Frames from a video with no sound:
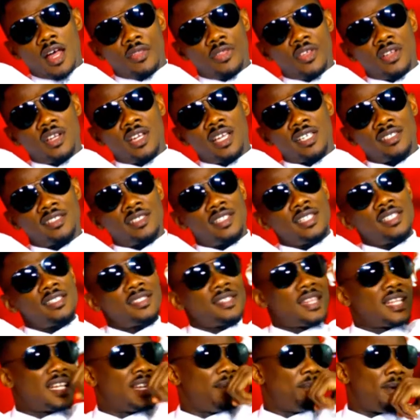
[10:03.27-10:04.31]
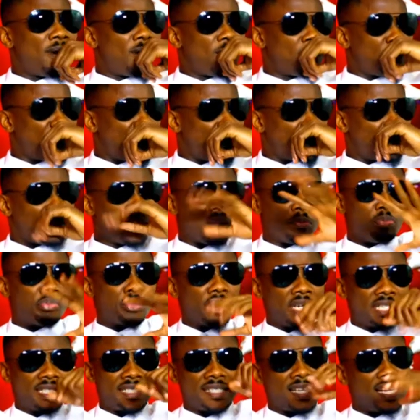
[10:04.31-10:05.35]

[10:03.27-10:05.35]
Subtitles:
I think there's this thing about the bread